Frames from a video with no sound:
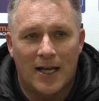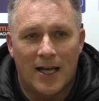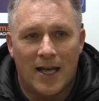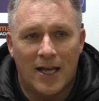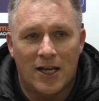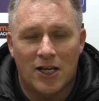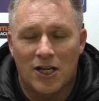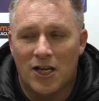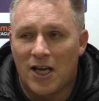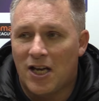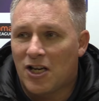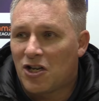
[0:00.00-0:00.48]

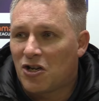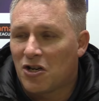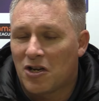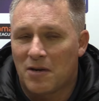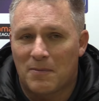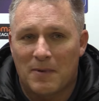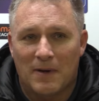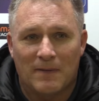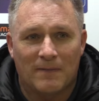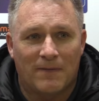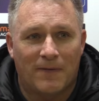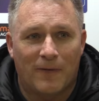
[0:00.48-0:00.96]
It could
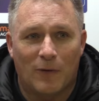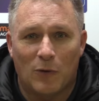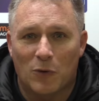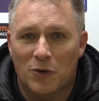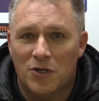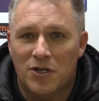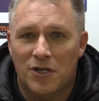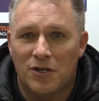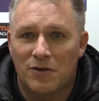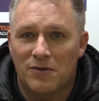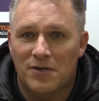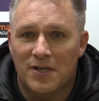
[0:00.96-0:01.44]
have been
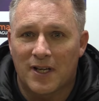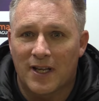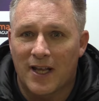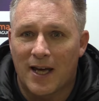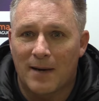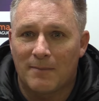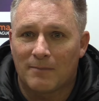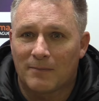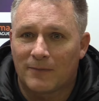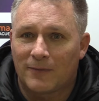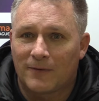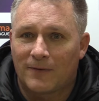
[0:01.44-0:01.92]
4-2 to
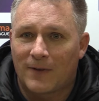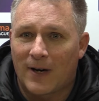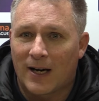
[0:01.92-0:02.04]
them,